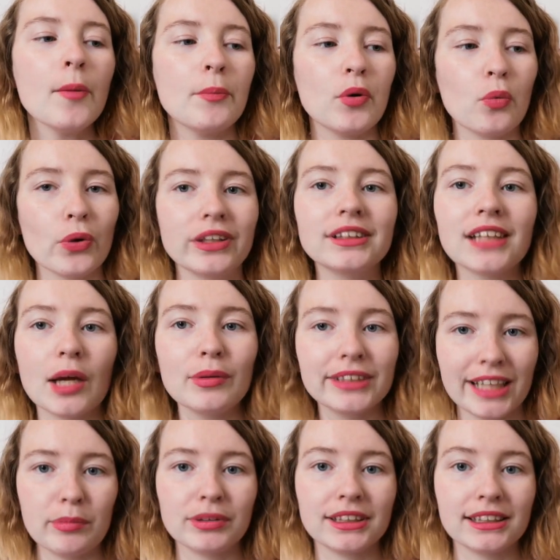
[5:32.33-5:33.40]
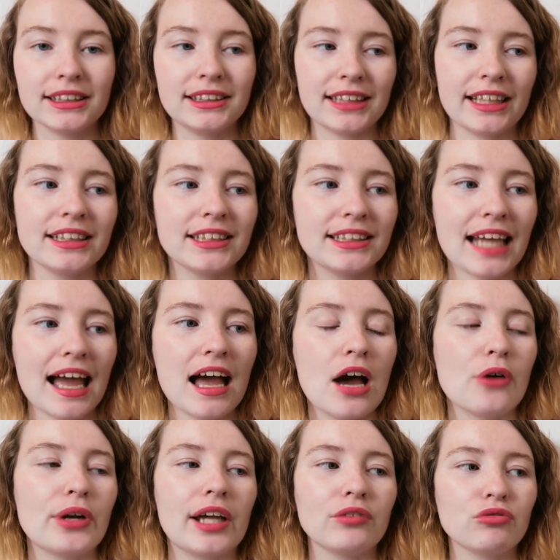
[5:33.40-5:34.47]
But once I was able to sit
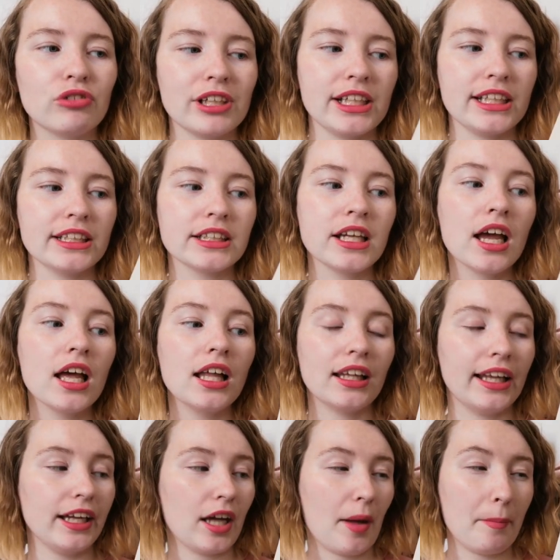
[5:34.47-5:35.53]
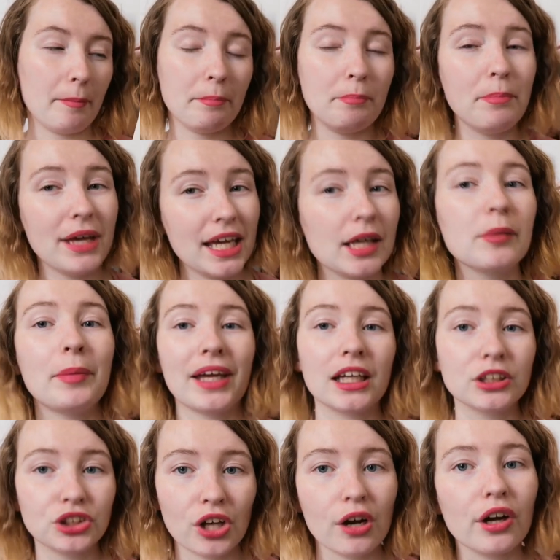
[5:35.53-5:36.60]
down and read like a
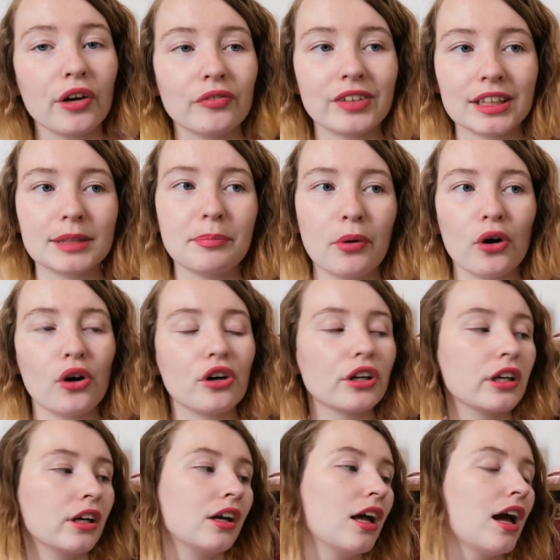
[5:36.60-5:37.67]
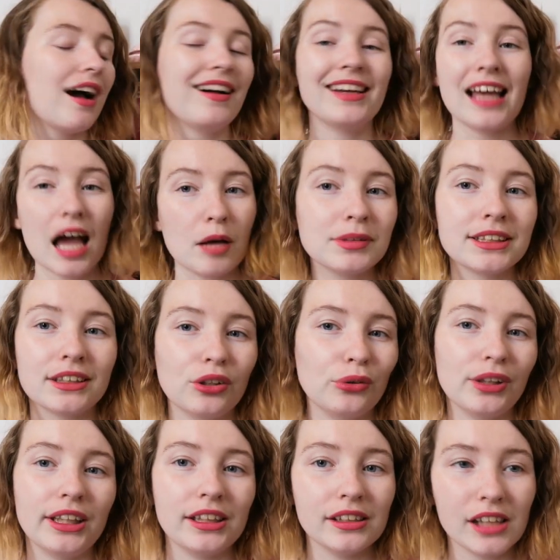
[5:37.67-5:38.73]
big chunk of this book, I
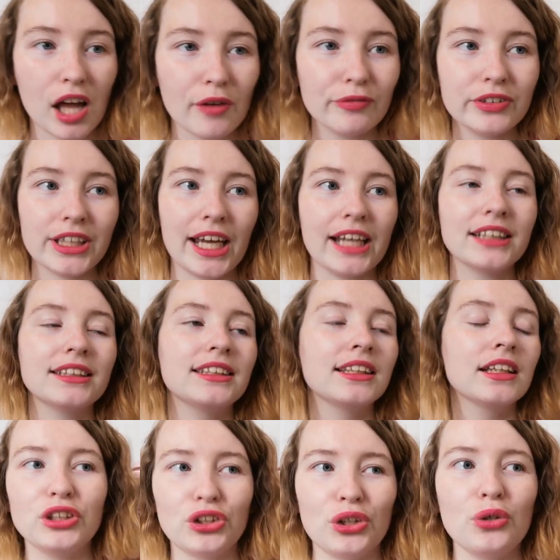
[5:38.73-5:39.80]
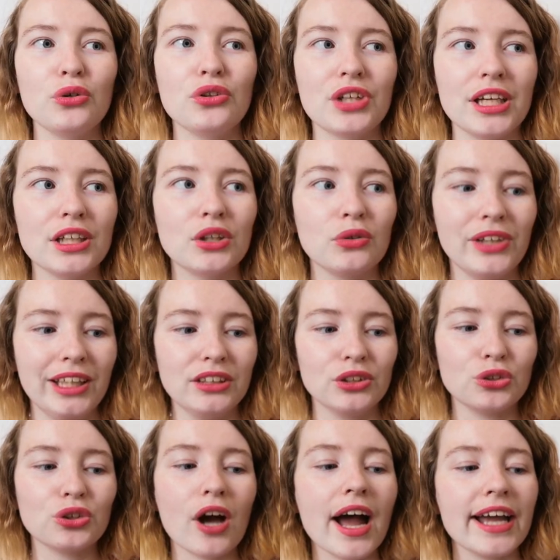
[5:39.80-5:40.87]
absolutely loved it. I do think you need to
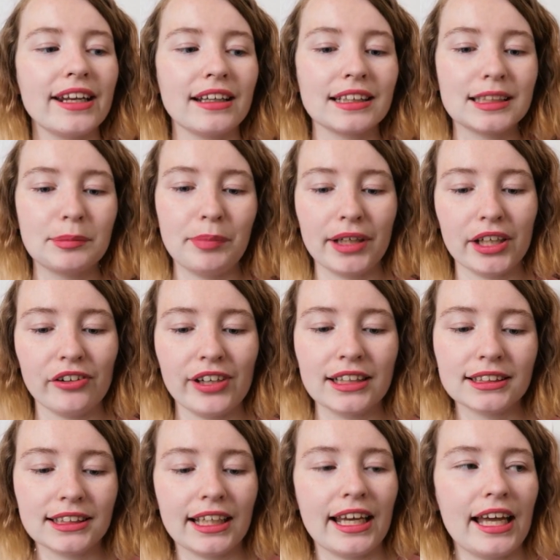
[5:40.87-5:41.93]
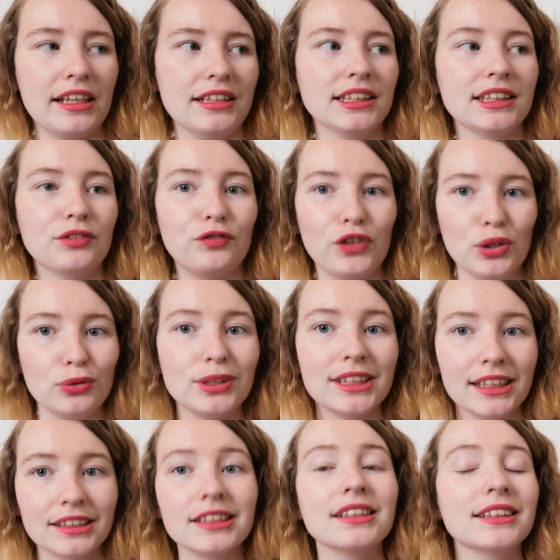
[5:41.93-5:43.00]
try and experience it in as few
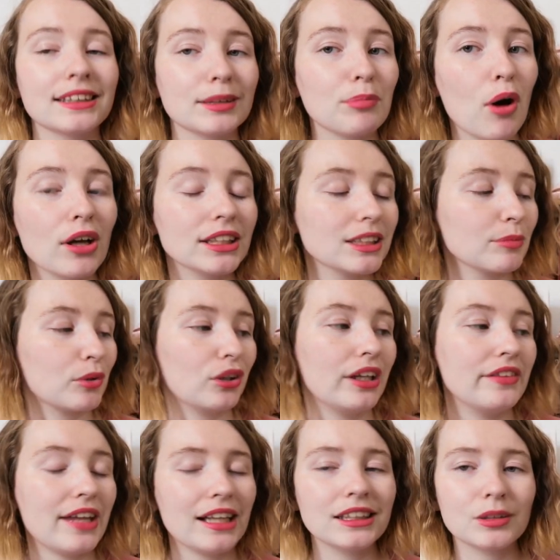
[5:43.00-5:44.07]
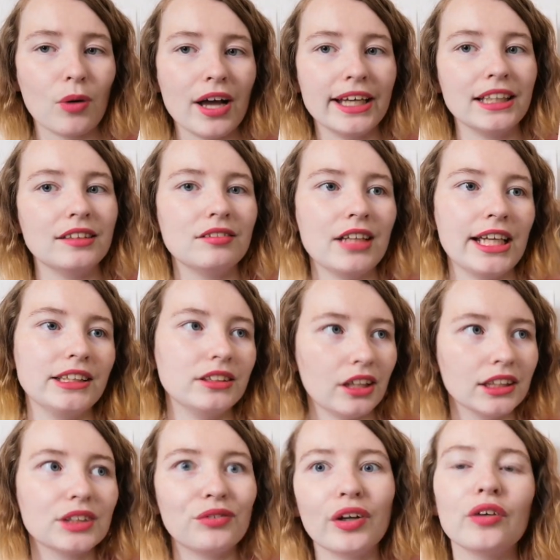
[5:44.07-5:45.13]
sittings as possible, and that's why it
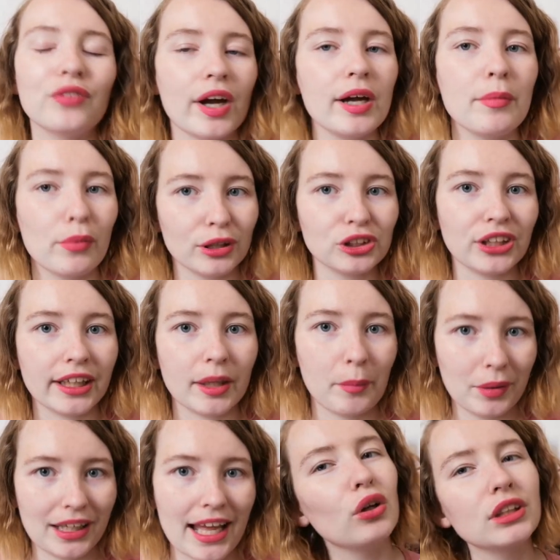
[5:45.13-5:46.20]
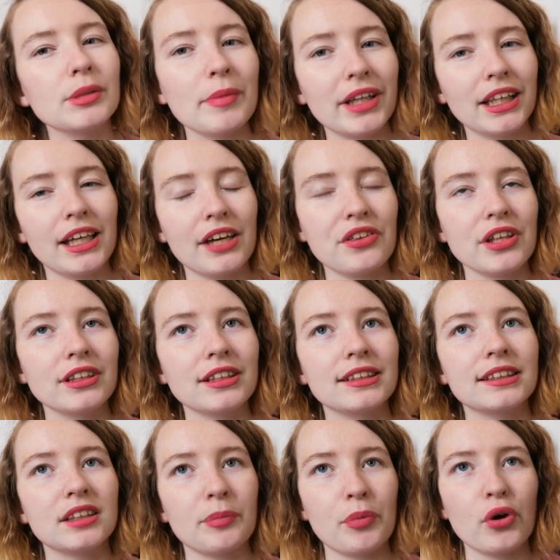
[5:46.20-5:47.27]
does feel very much like a play. Ultimately, I think this
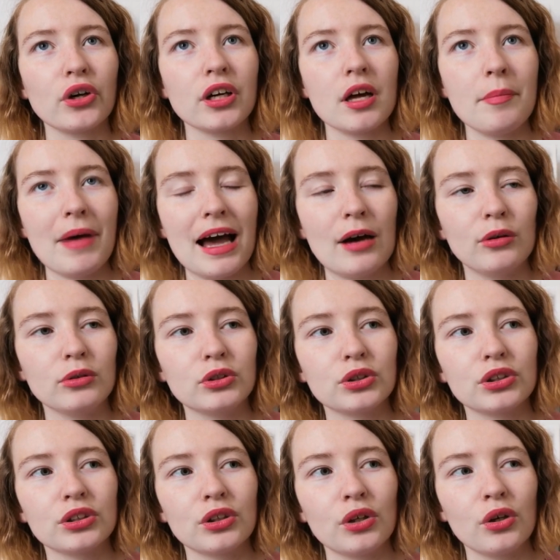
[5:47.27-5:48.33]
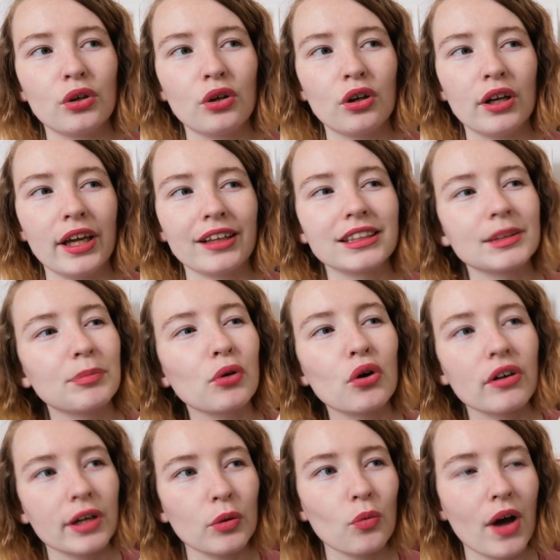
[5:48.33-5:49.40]
is a book about
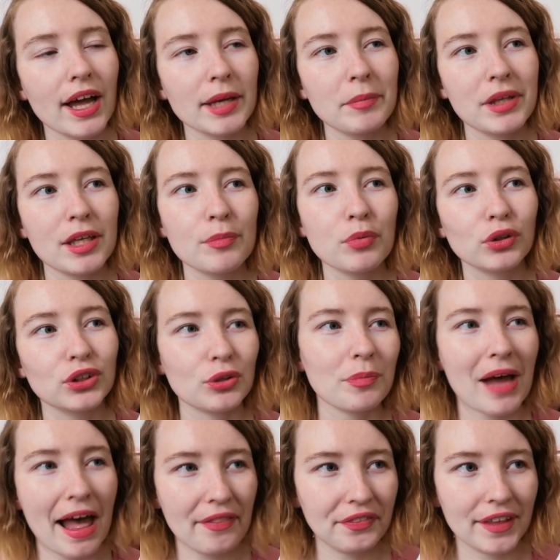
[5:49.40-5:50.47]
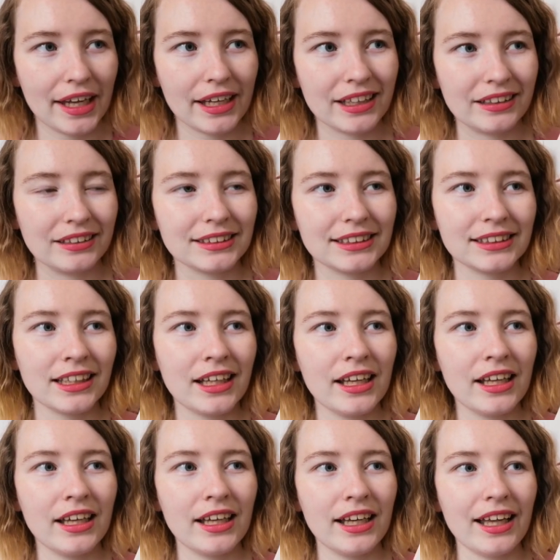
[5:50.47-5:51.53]
exploring why people do bad things,
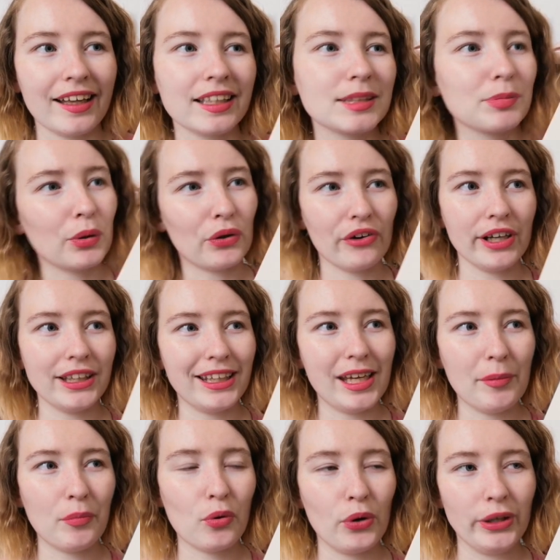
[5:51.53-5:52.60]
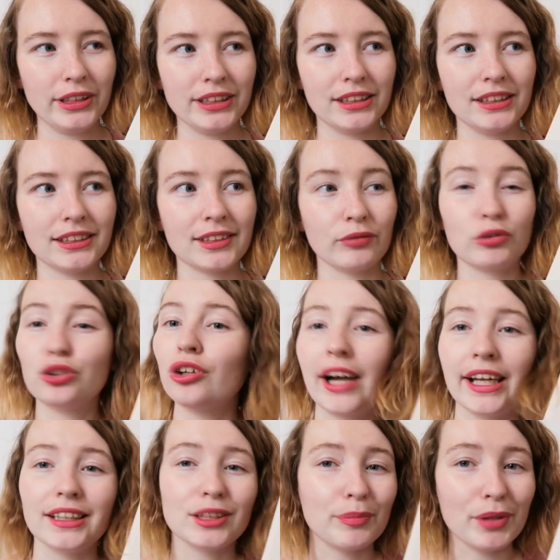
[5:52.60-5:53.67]
exploring the importance of
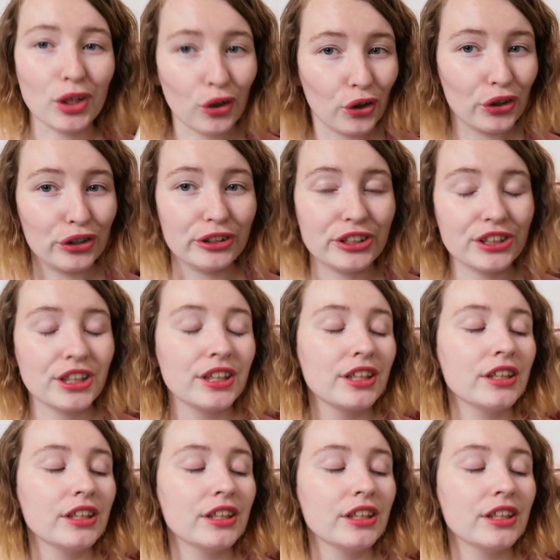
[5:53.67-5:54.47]
trying to be good.